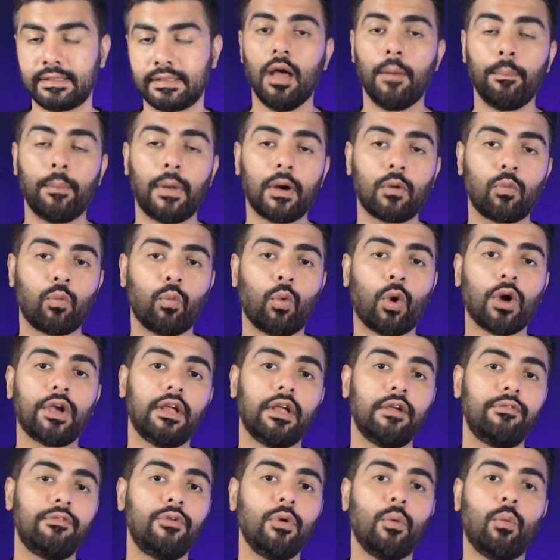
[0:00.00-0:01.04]
But what
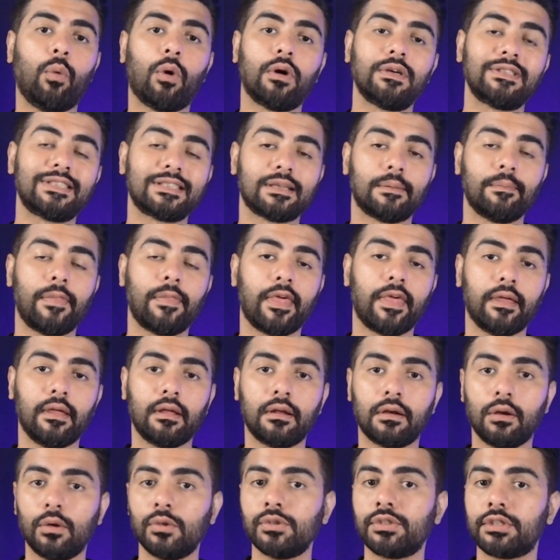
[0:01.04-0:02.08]
if you want something
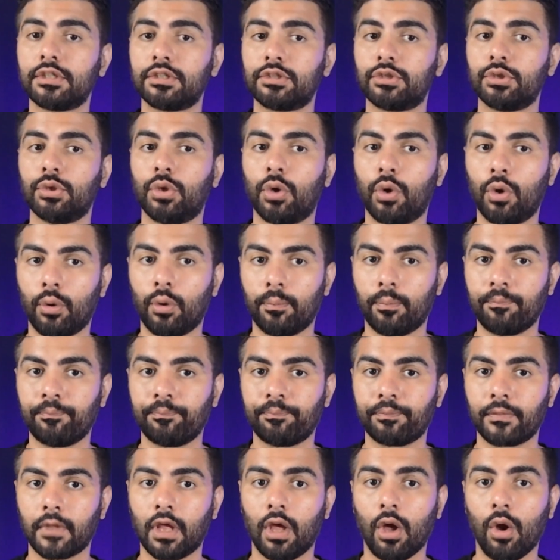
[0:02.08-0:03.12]
closer to home?
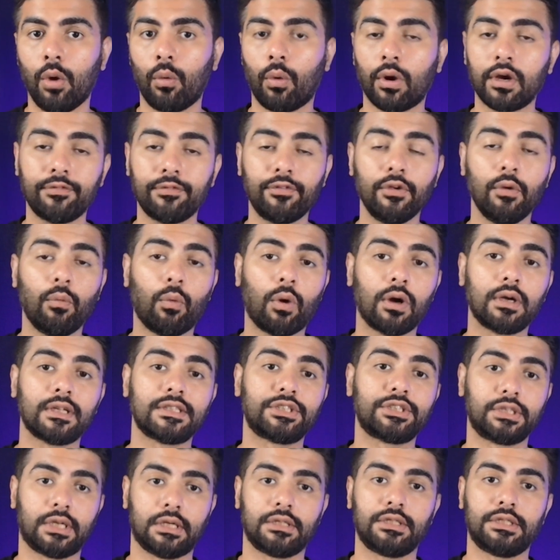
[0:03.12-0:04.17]
What if you want a
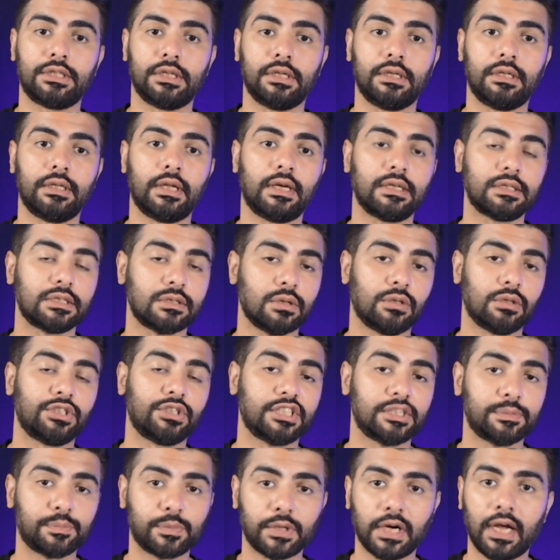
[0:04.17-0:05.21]
structure that's not just
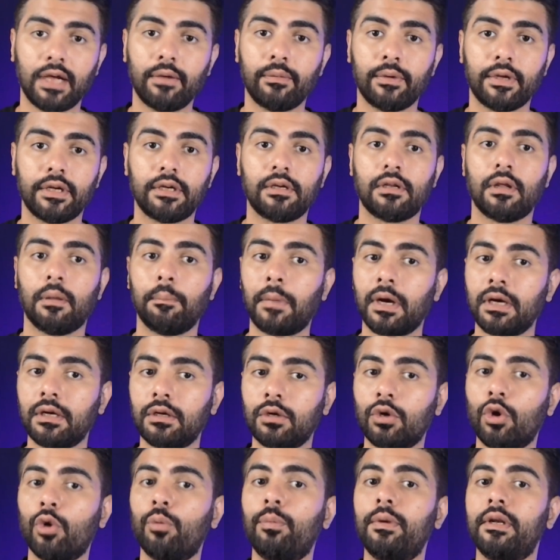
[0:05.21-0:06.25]
private, but
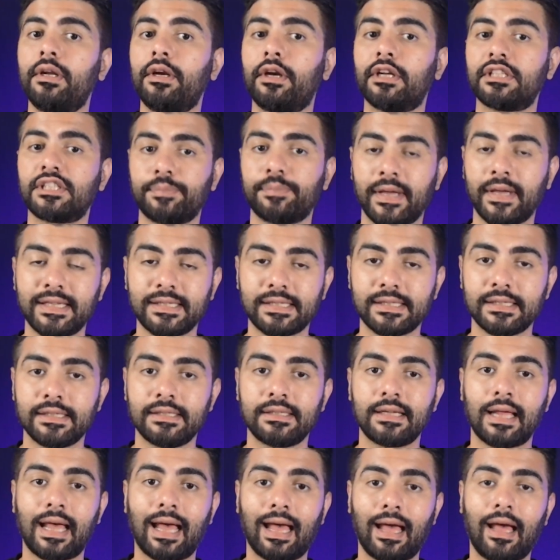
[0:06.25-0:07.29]
globally respected
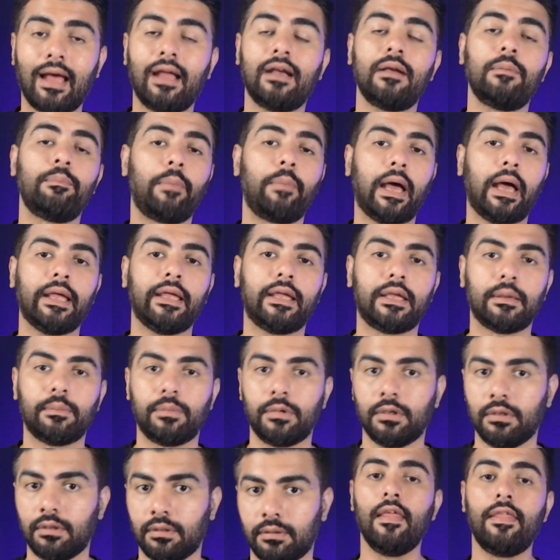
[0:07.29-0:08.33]
and bankable?
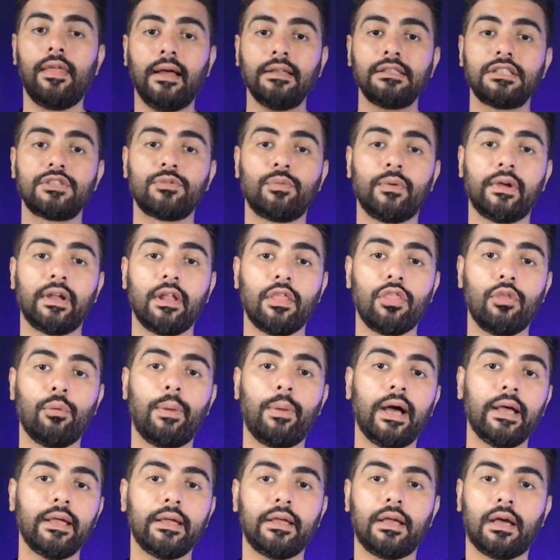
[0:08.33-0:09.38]
That's where
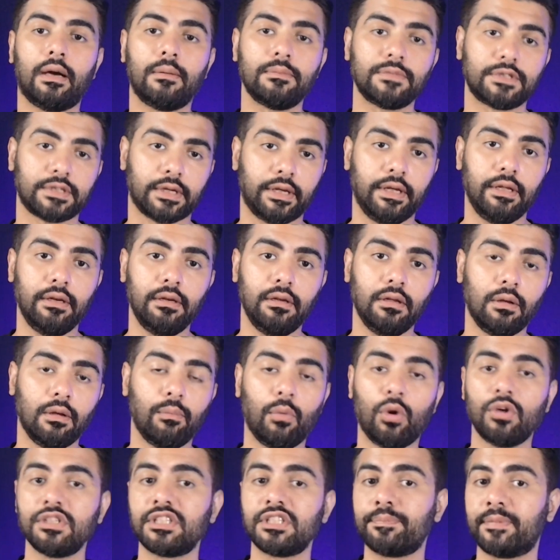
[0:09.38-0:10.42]
Dubai comes in,
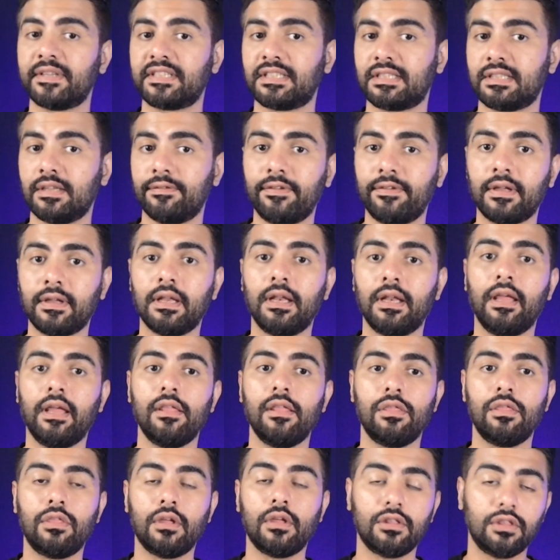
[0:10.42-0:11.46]
more
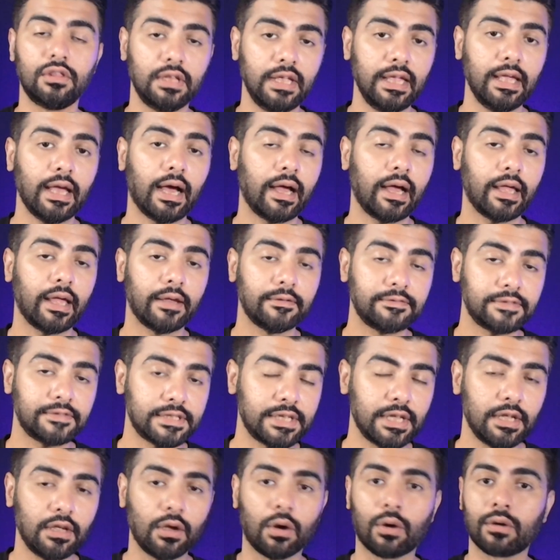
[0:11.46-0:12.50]
specifically the
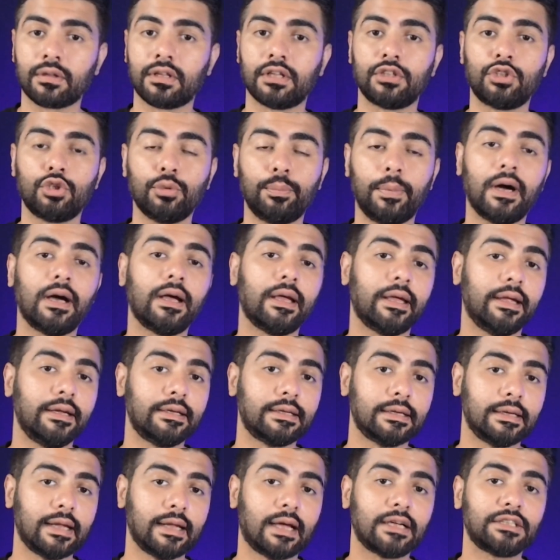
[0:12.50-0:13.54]
DIFC or the Dubai
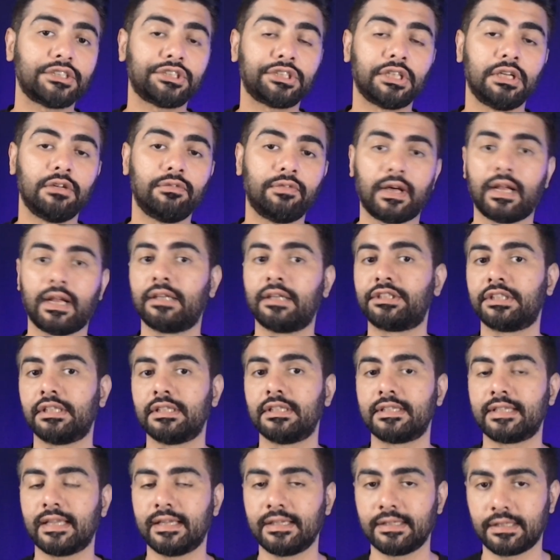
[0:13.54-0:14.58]
International Financial
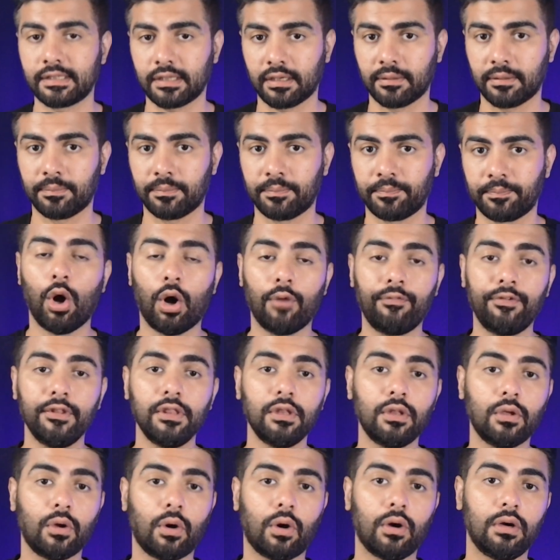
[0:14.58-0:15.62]
Center, often
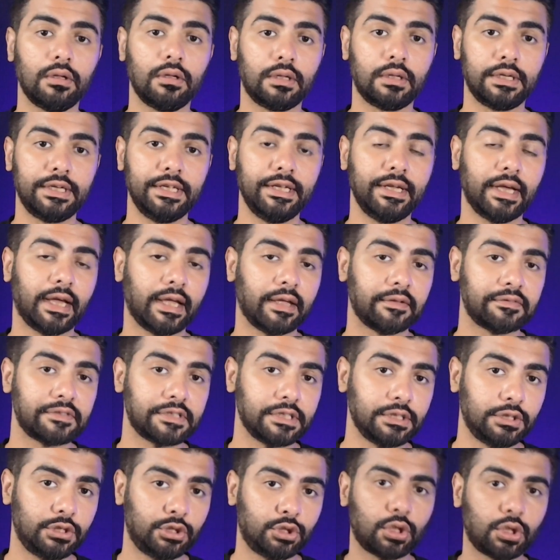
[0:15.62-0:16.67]
called the
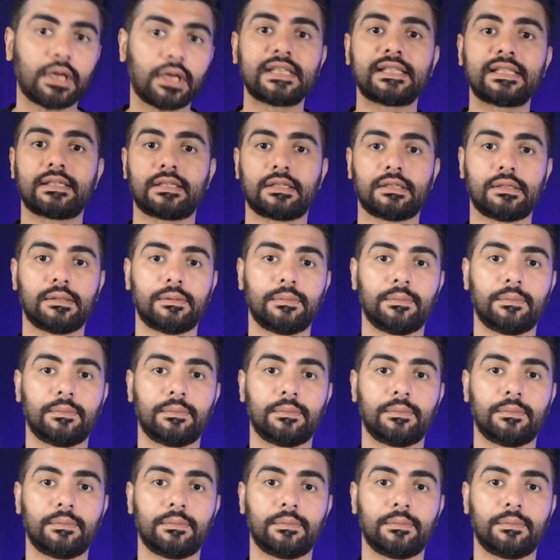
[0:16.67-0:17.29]
DIFC Trust.